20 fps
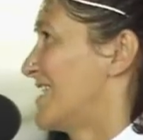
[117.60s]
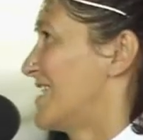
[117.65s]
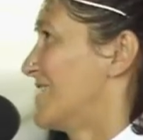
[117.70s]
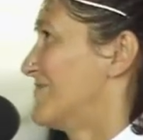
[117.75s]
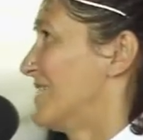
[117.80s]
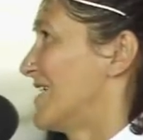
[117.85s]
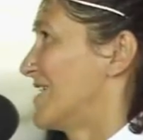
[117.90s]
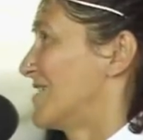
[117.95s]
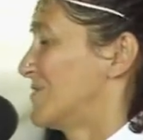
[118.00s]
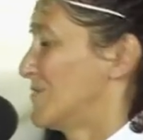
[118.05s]

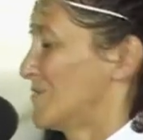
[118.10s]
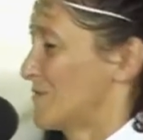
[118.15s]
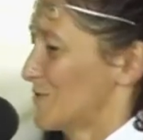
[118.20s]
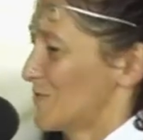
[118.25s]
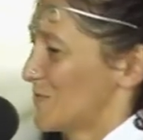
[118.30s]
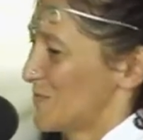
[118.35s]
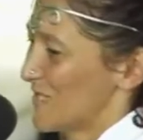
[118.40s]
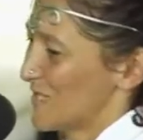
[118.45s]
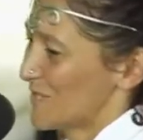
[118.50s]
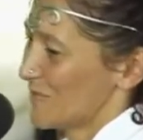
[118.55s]
she's
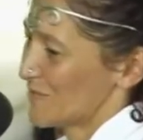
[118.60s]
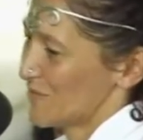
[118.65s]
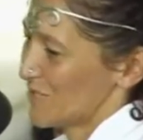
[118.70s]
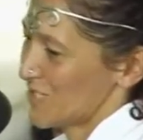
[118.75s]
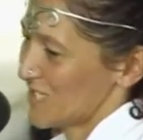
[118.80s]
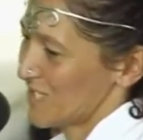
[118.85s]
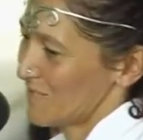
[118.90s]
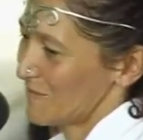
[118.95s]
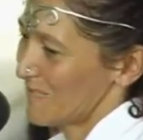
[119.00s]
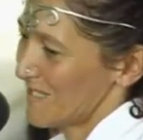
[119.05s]
really my
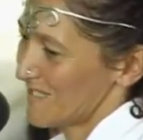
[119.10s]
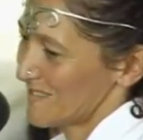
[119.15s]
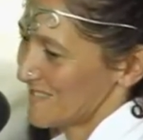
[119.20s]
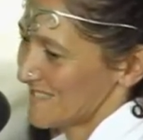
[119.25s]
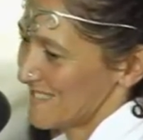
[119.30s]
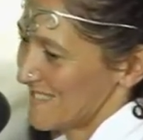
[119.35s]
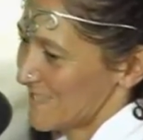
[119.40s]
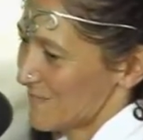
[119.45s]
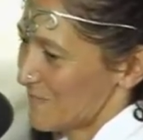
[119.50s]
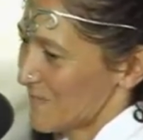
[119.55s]
guru,
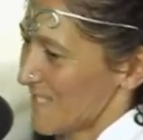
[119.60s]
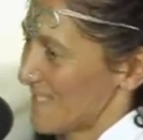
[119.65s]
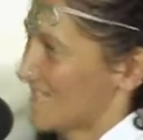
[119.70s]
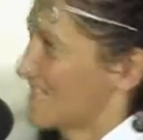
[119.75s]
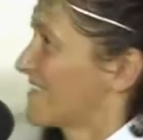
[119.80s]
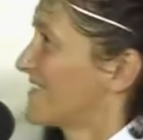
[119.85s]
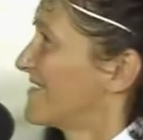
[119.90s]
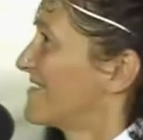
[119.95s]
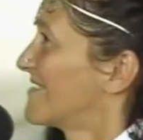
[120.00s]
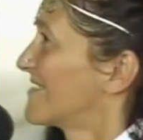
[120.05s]
because she
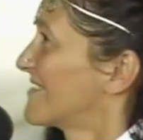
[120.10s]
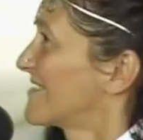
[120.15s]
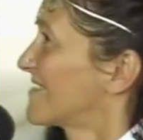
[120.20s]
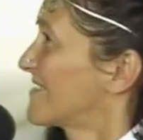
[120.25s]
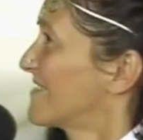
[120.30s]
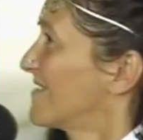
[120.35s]
was this